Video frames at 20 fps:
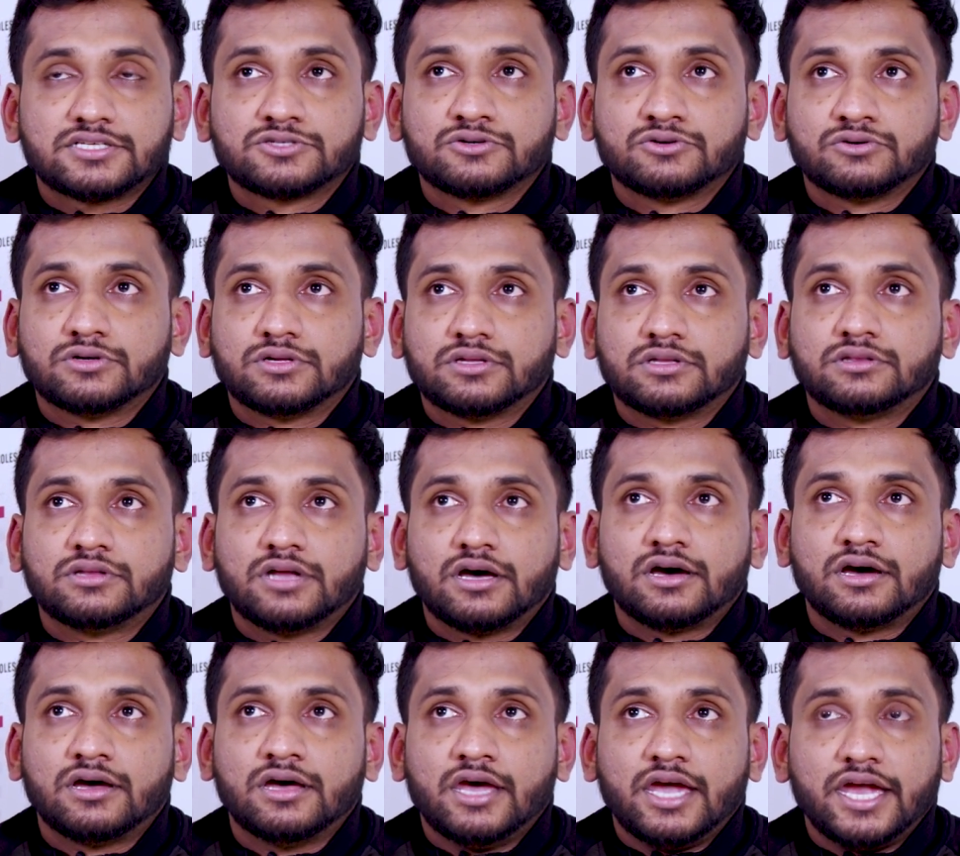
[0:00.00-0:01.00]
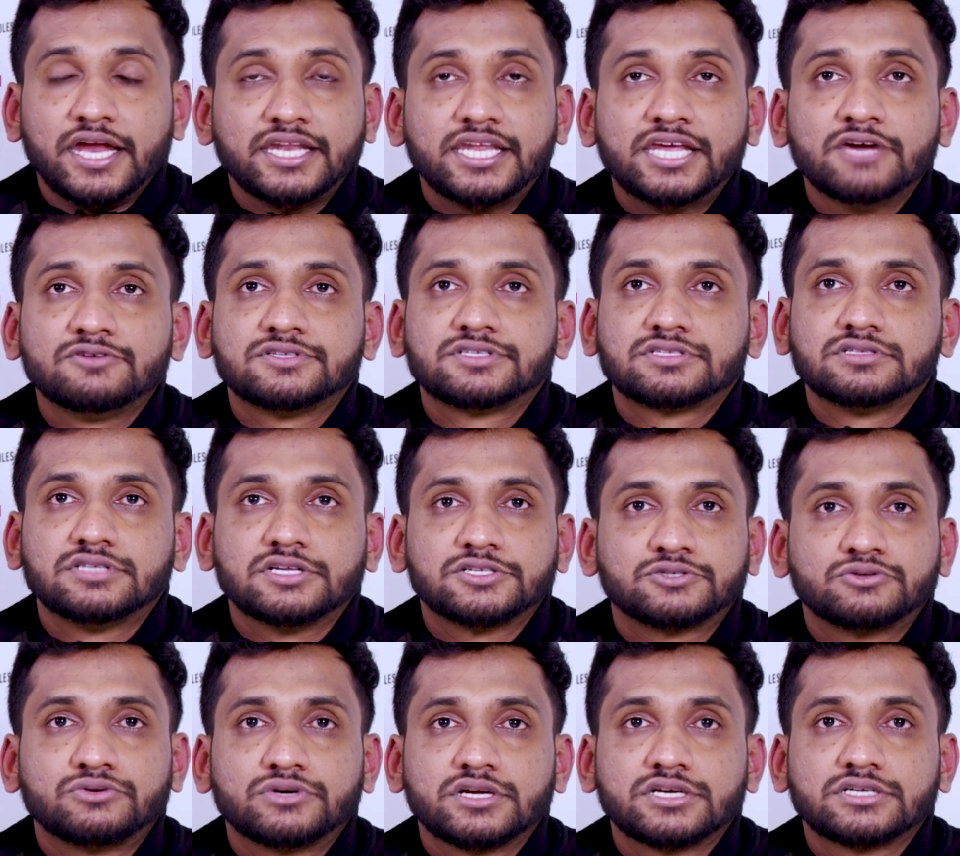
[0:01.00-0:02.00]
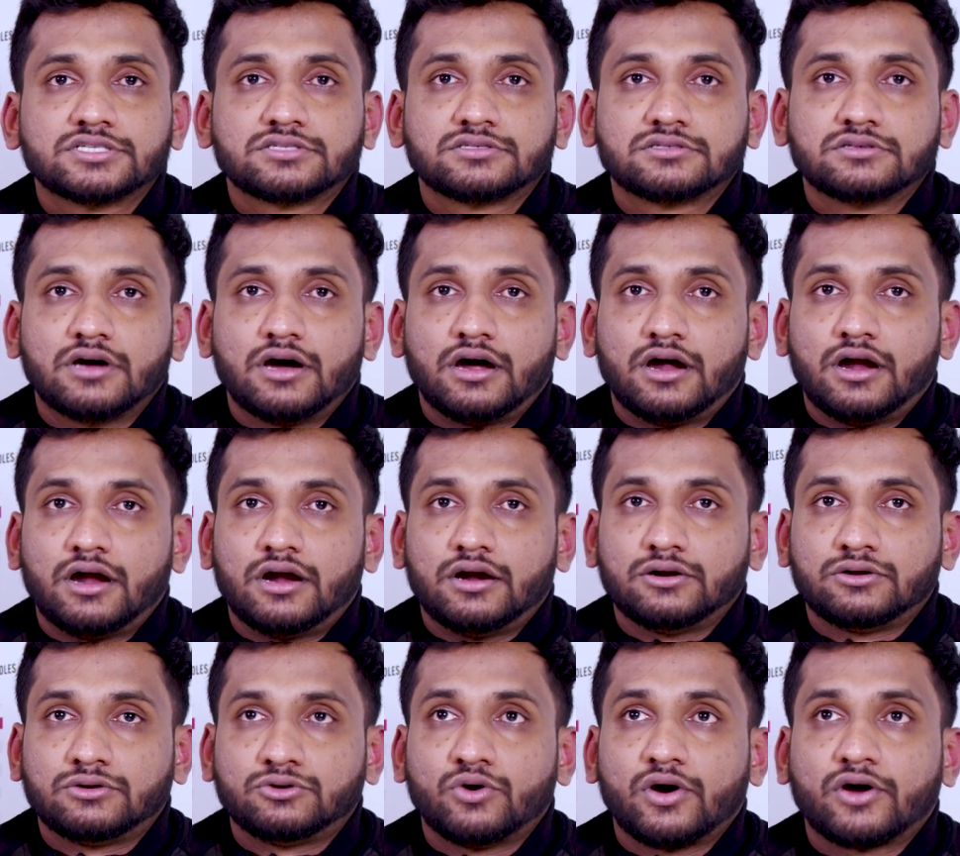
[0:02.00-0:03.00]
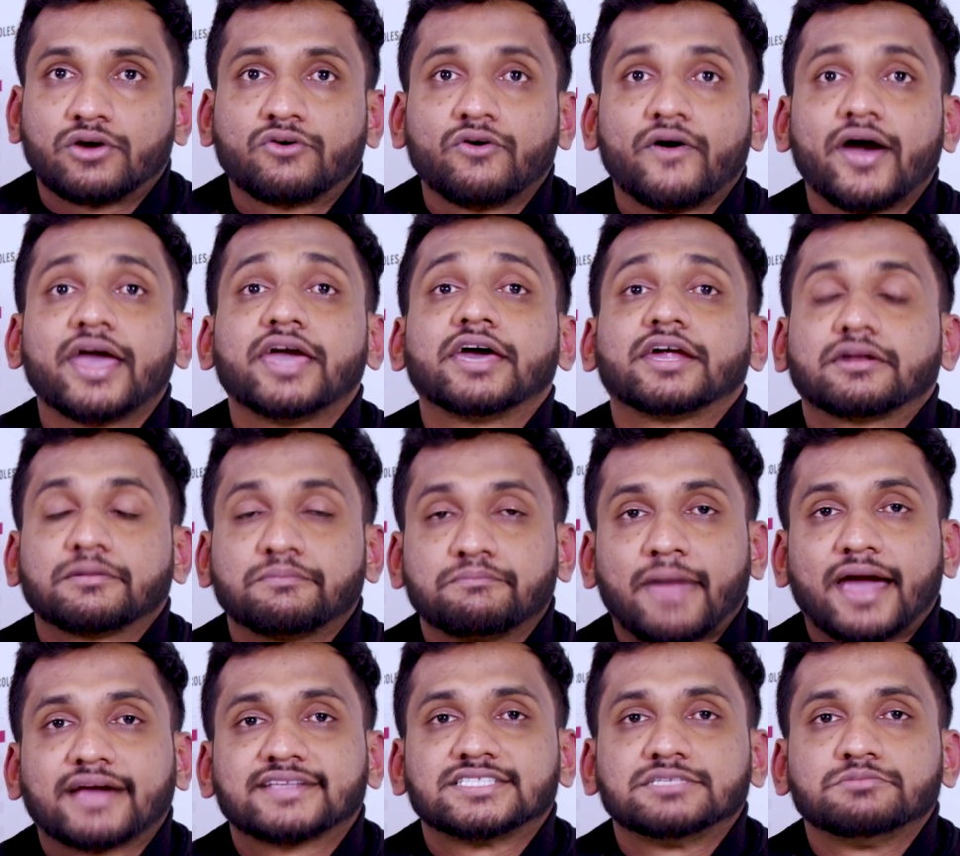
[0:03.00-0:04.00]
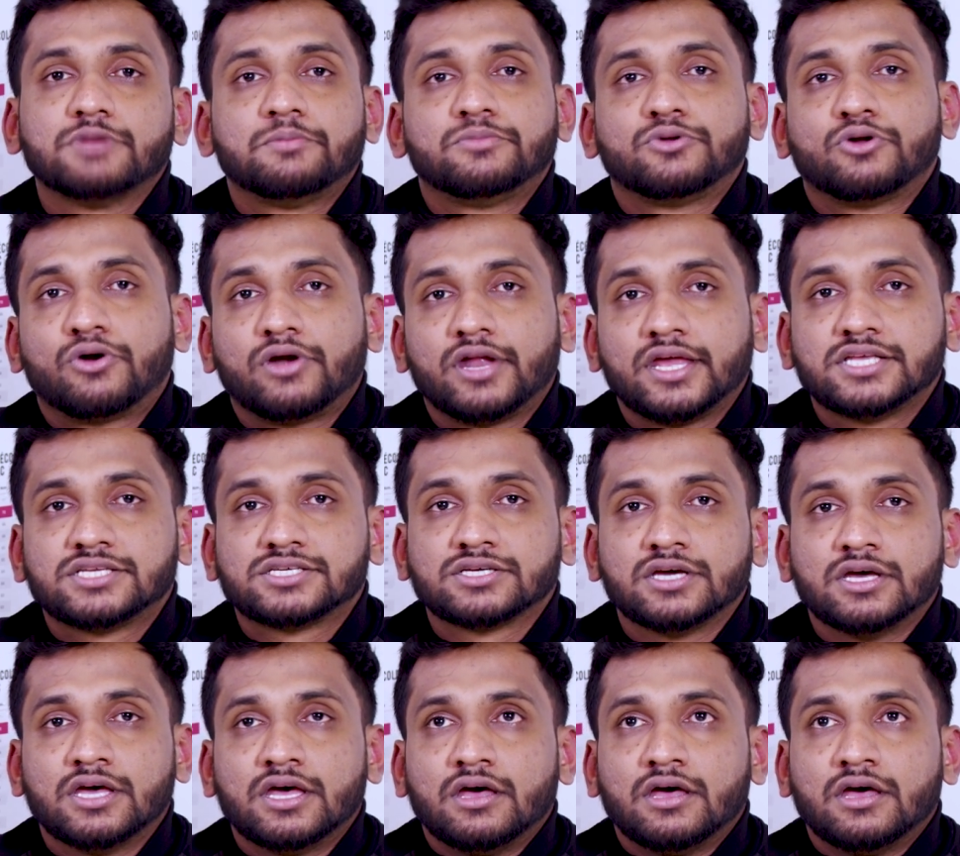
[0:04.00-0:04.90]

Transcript: So it gives the students to acquire maximum knowledge